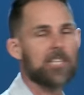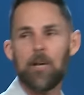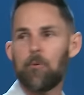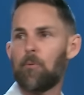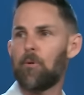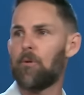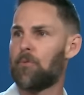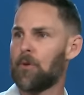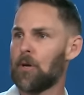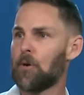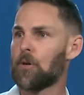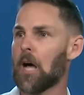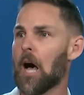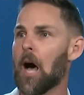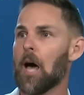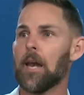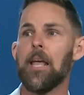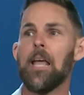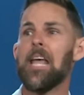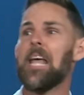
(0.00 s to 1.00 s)
can reveal
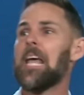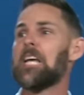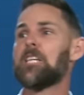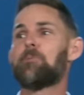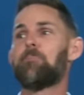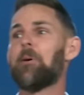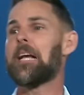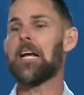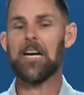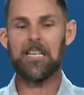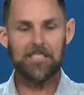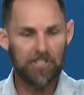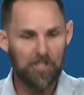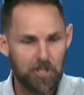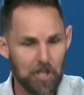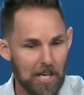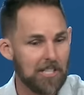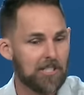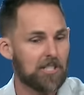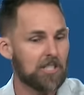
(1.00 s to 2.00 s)
God is
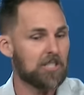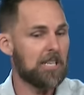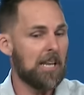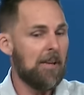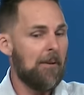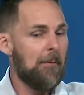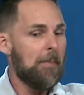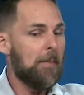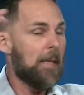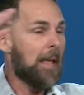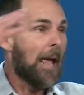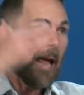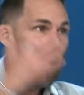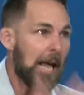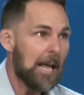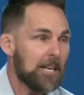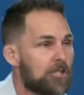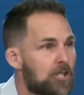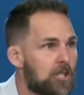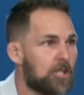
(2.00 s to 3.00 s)
because Jesus
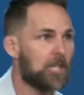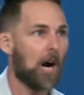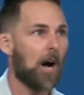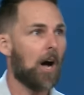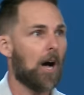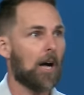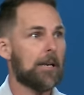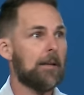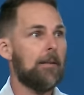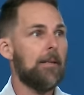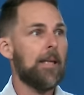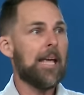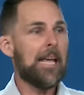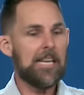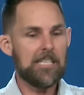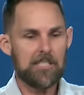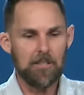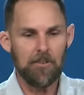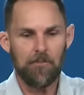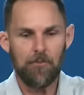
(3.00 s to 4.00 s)
is God.
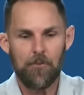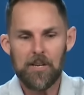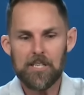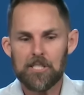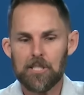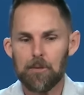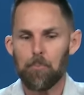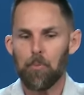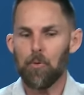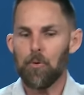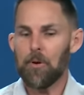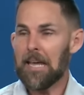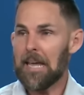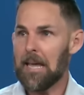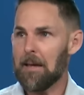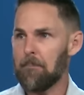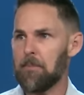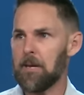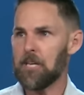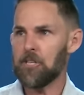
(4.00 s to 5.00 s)
He's the visible
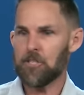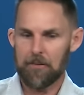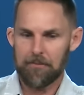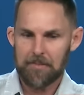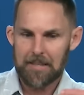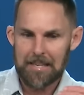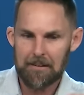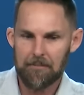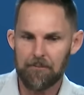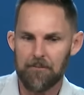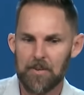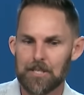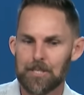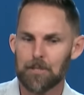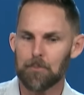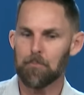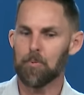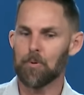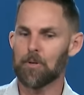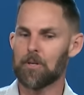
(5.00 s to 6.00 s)
image of the
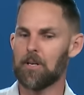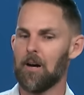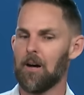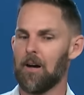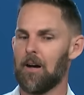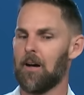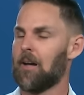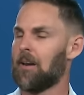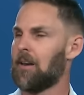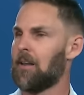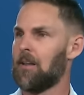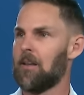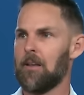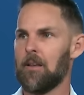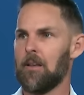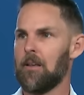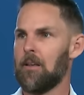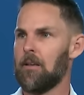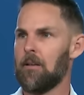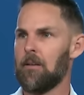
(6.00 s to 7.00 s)
invisible God.
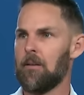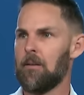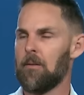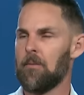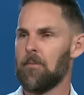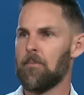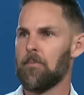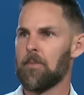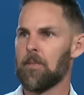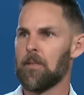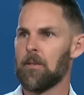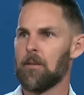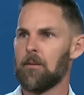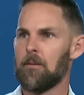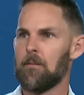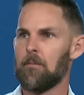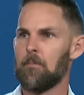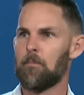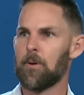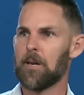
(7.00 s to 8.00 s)

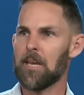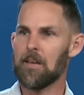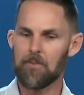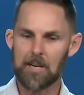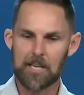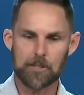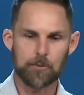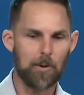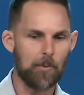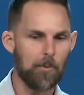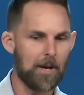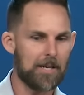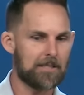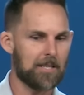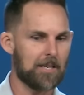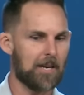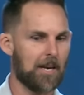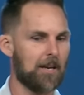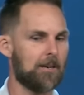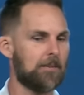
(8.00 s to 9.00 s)
But even as we read
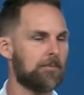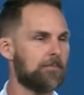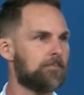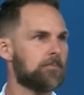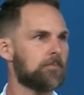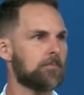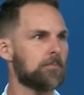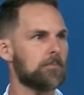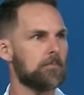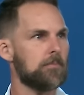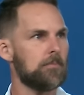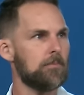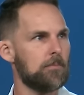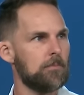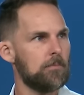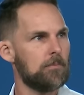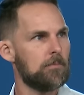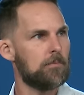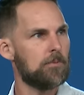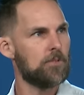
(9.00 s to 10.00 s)
today,
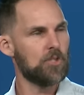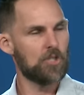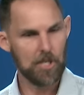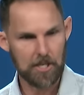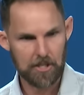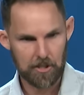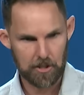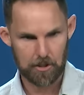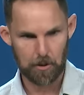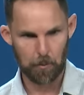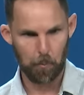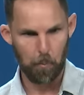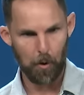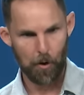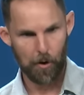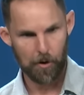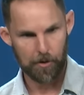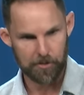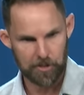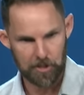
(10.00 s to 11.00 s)
Jesus, the
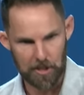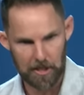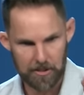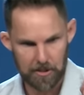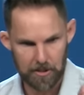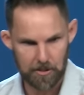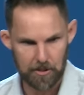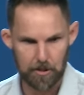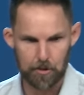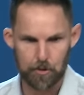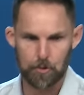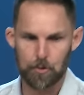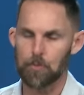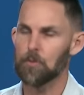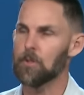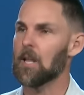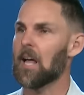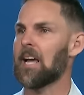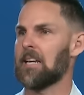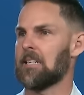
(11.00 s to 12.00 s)
Word, Jesus, the
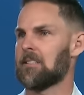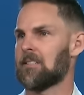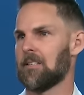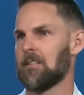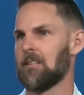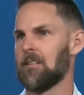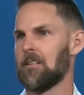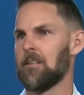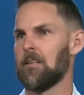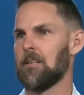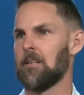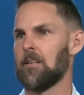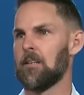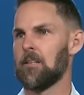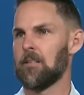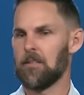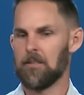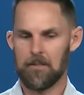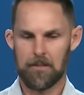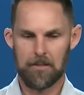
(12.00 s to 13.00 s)
true light,
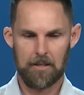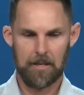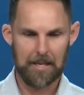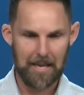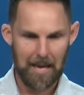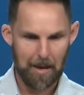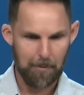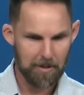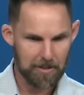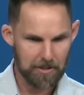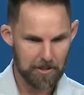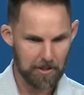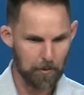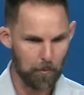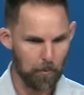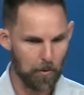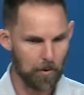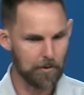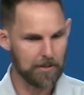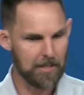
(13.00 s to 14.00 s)
He came into the
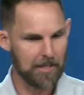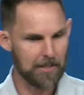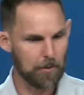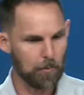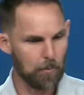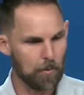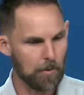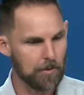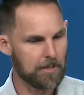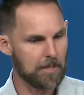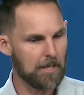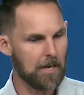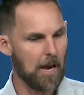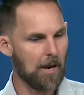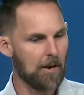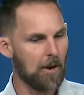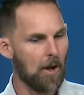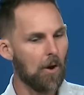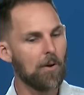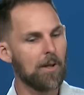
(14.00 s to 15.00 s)
world, yet the world did
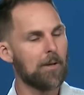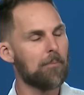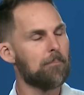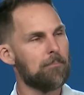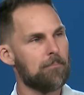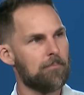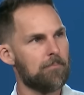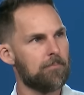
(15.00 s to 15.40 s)
not know Him.